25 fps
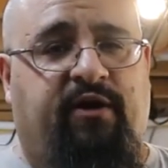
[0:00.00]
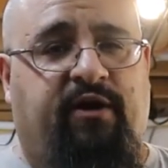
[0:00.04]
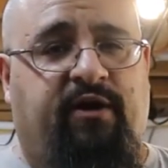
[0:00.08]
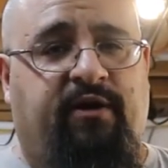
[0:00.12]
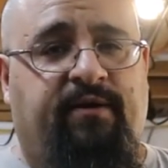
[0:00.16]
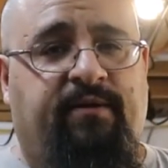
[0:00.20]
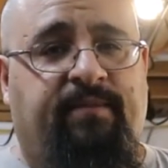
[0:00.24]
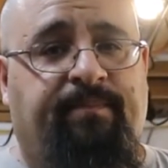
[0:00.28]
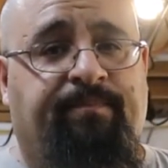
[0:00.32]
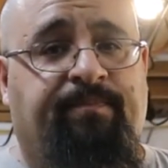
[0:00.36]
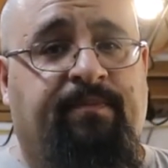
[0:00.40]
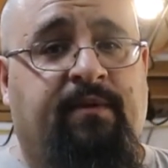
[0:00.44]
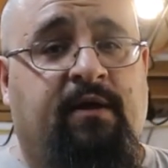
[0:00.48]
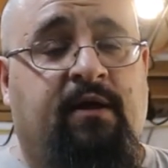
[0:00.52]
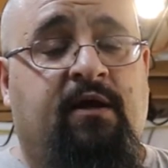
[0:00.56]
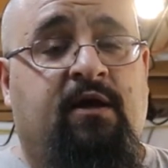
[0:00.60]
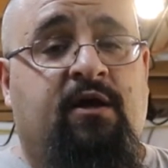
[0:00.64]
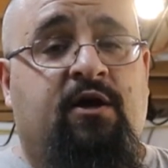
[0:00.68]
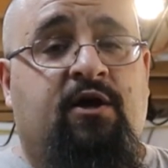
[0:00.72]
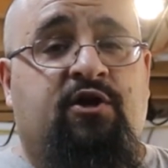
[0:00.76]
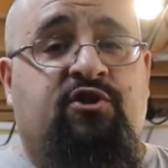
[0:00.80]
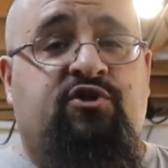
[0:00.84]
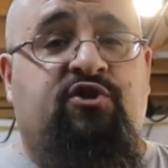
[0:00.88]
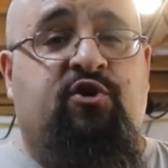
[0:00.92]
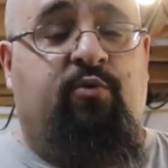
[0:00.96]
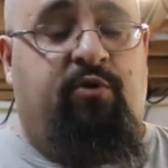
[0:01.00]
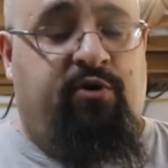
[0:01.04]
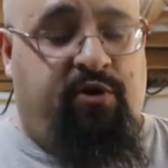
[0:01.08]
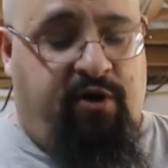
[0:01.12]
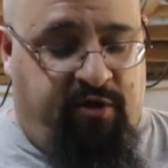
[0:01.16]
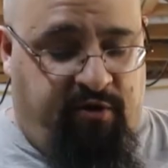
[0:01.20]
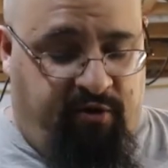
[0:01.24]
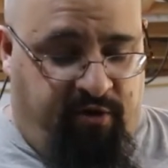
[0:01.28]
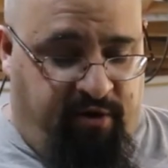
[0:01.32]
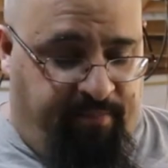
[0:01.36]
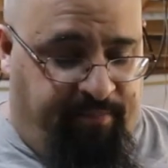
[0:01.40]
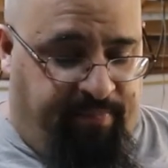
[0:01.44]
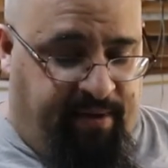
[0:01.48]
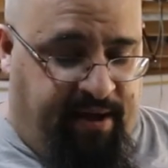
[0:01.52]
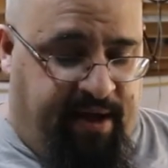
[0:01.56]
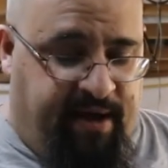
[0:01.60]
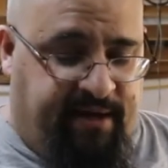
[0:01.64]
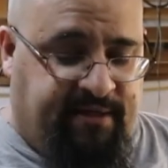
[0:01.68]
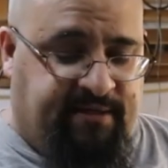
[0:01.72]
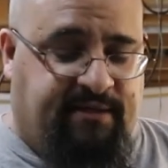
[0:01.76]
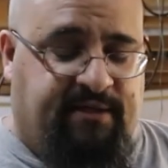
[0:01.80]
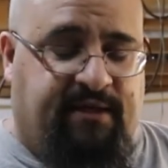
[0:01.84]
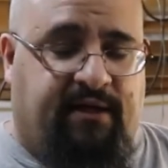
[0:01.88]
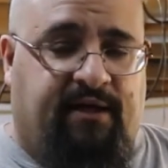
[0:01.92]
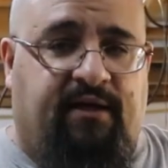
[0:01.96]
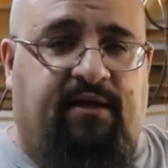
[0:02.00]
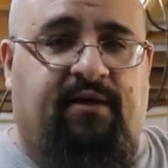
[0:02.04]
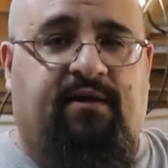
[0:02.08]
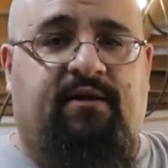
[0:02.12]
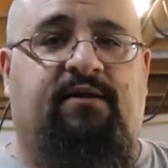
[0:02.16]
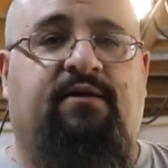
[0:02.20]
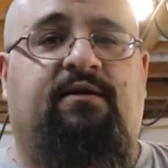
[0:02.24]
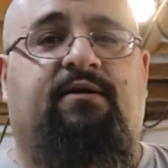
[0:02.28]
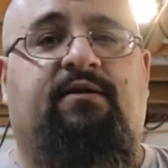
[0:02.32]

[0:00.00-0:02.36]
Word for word: you. So another unboxing.